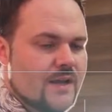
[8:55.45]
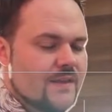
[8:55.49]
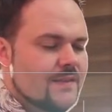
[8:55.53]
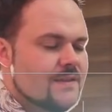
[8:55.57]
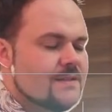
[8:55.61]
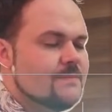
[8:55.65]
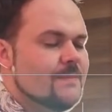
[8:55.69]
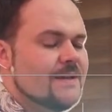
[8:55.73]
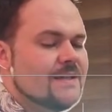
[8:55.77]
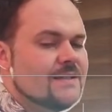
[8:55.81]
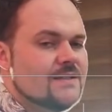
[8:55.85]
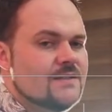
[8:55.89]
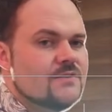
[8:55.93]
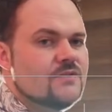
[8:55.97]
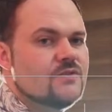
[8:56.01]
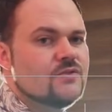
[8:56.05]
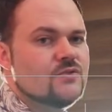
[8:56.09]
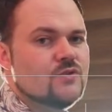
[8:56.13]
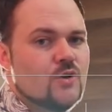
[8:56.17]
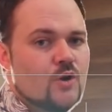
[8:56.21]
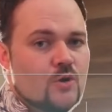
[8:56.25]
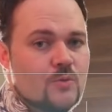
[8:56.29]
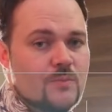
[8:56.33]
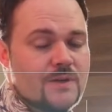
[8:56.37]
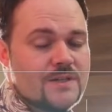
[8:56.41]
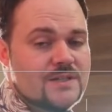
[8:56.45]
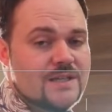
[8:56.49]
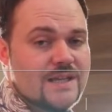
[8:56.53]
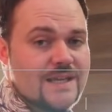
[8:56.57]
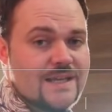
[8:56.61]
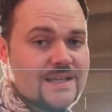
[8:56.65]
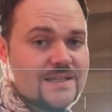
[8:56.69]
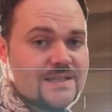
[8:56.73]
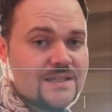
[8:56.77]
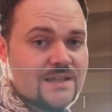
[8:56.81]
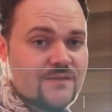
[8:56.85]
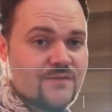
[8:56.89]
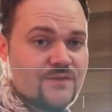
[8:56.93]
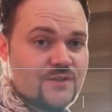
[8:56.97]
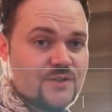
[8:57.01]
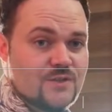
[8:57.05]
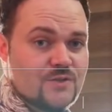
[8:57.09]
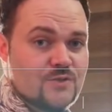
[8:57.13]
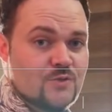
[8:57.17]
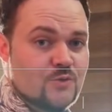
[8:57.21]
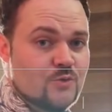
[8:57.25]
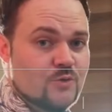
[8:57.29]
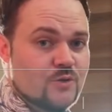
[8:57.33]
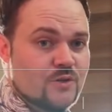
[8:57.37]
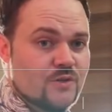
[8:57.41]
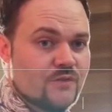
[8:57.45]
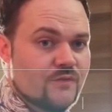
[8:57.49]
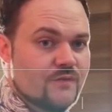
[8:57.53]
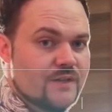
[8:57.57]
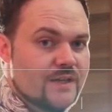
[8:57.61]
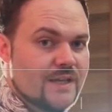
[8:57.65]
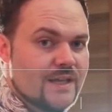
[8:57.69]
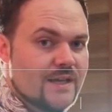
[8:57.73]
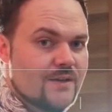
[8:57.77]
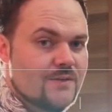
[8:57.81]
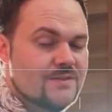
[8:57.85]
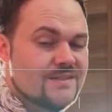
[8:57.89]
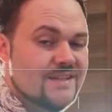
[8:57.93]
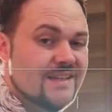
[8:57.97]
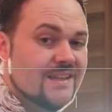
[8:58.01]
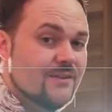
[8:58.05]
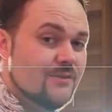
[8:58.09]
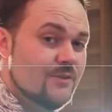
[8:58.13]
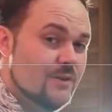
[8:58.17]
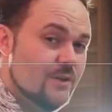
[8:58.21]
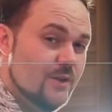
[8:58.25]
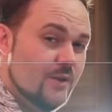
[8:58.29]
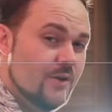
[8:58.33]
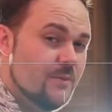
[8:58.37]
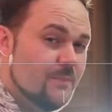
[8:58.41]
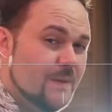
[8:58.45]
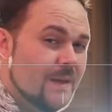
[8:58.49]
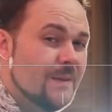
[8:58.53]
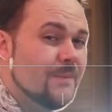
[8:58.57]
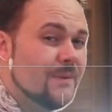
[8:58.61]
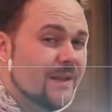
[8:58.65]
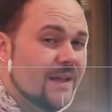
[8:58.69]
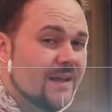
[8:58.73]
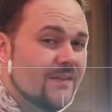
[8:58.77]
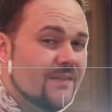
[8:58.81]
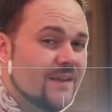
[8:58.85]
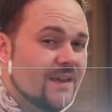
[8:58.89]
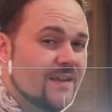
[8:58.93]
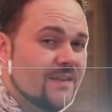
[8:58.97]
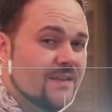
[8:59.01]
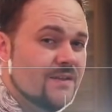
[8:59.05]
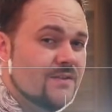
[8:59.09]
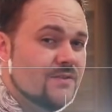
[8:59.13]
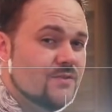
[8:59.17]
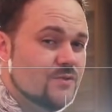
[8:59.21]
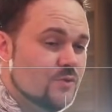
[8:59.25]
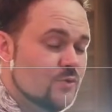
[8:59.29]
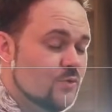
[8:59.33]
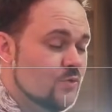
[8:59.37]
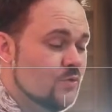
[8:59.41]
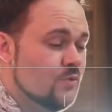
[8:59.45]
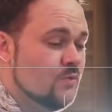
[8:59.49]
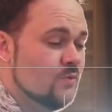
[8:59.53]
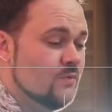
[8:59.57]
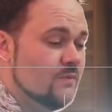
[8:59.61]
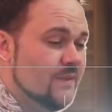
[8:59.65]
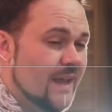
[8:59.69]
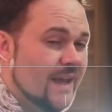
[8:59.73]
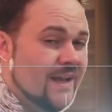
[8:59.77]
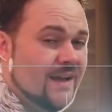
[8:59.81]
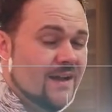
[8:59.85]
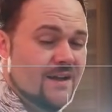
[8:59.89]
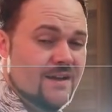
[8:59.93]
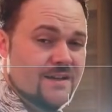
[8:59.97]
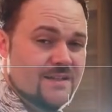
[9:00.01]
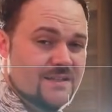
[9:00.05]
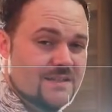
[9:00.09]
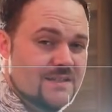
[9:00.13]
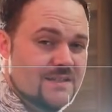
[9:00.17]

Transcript: This makes it so much easier for tutorial videos, and there are a lot of people out there that do that kind of